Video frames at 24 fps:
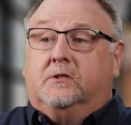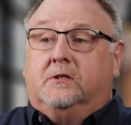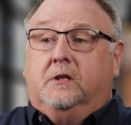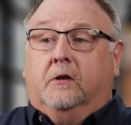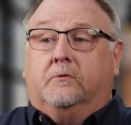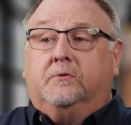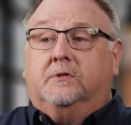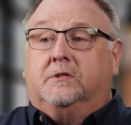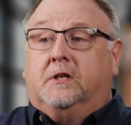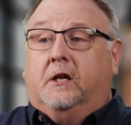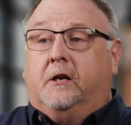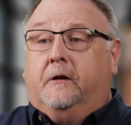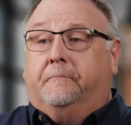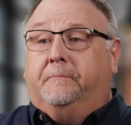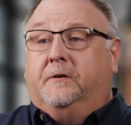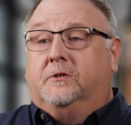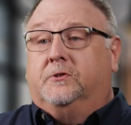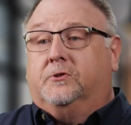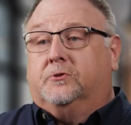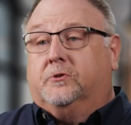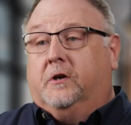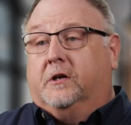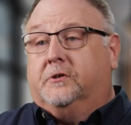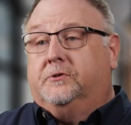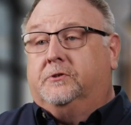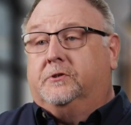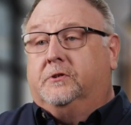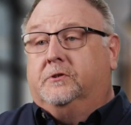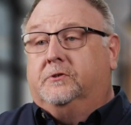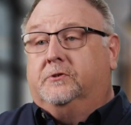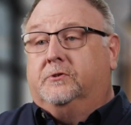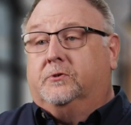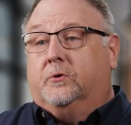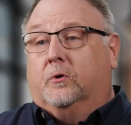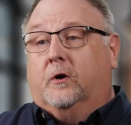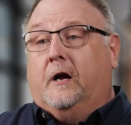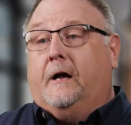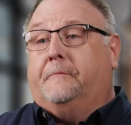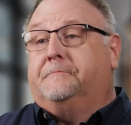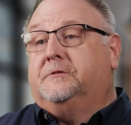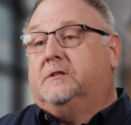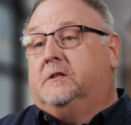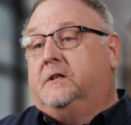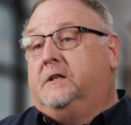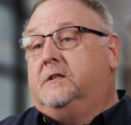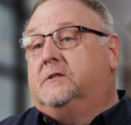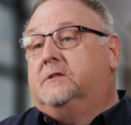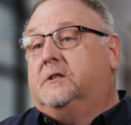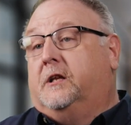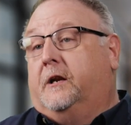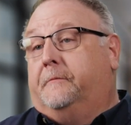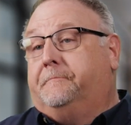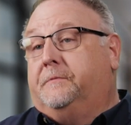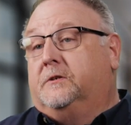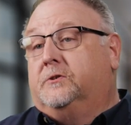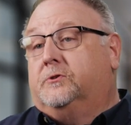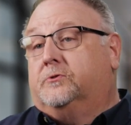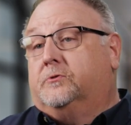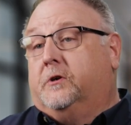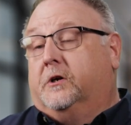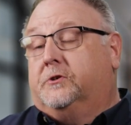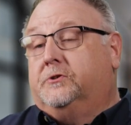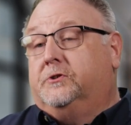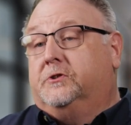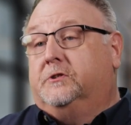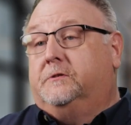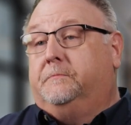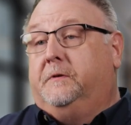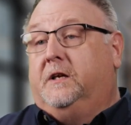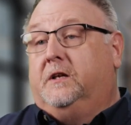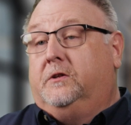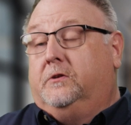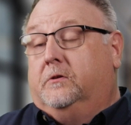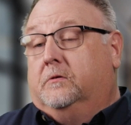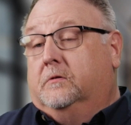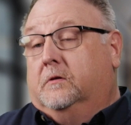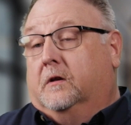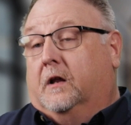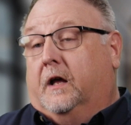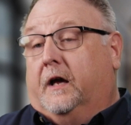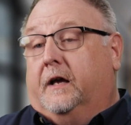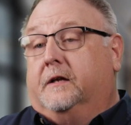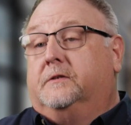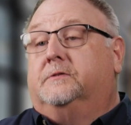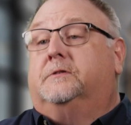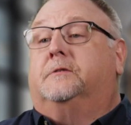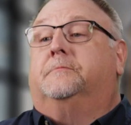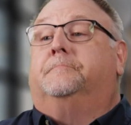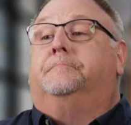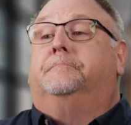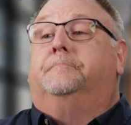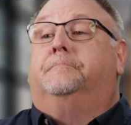no setup instructions or obsolete setup instructions being utilized.